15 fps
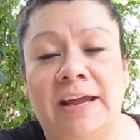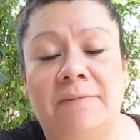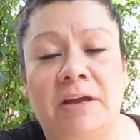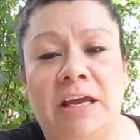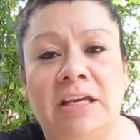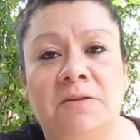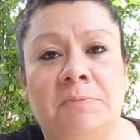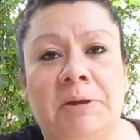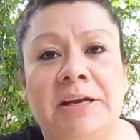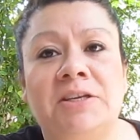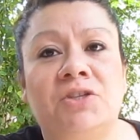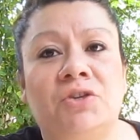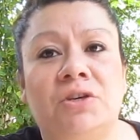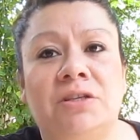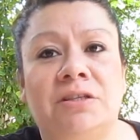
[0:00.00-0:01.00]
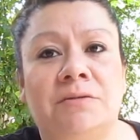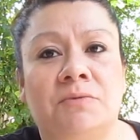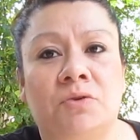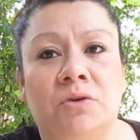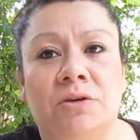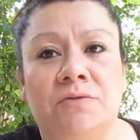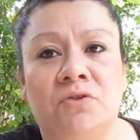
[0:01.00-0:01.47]
He's placed her in some
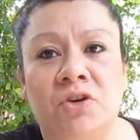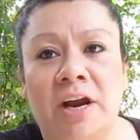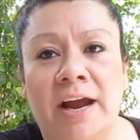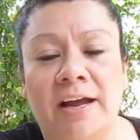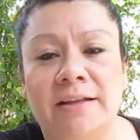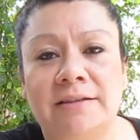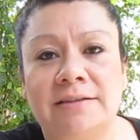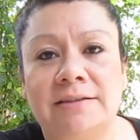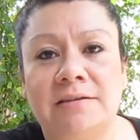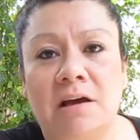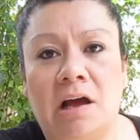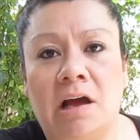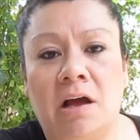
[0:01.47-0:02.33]
sort of trance